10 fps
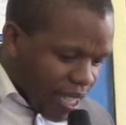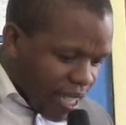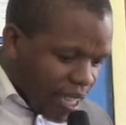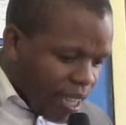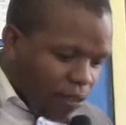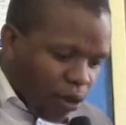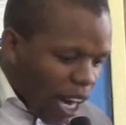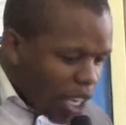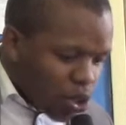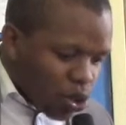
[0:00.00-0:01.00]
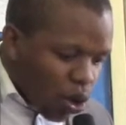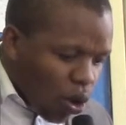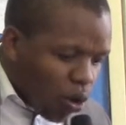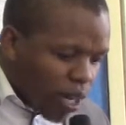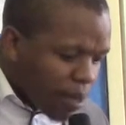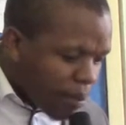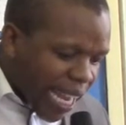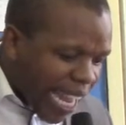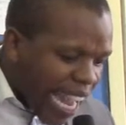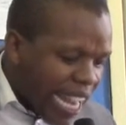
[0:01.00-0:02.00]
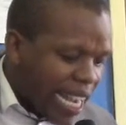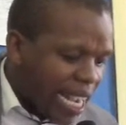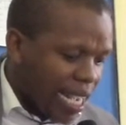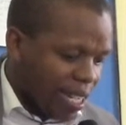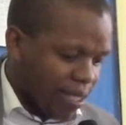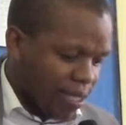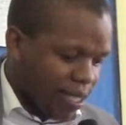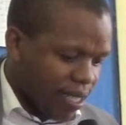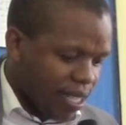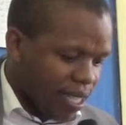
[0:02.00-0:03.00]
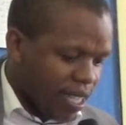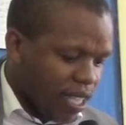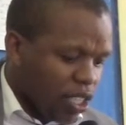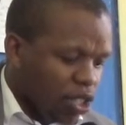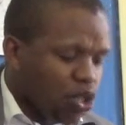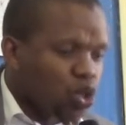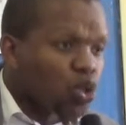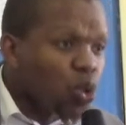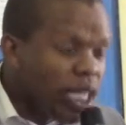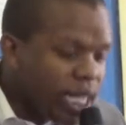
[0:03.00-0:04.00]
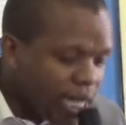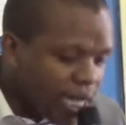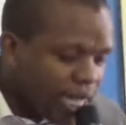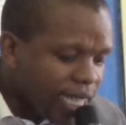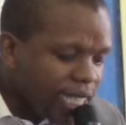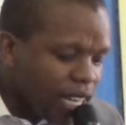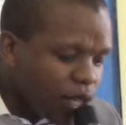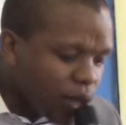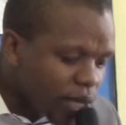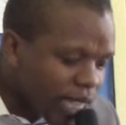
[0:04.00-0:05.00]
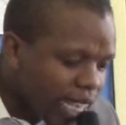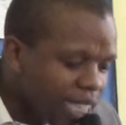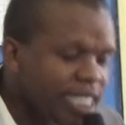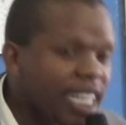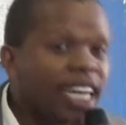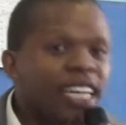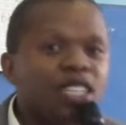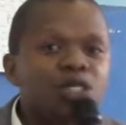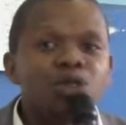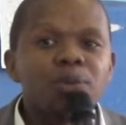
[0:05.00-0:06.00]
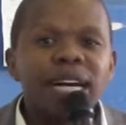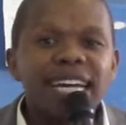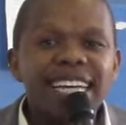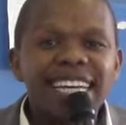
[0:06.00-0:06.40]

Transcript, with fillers: Therefore I saw in my anger, truly they shall not enter into my,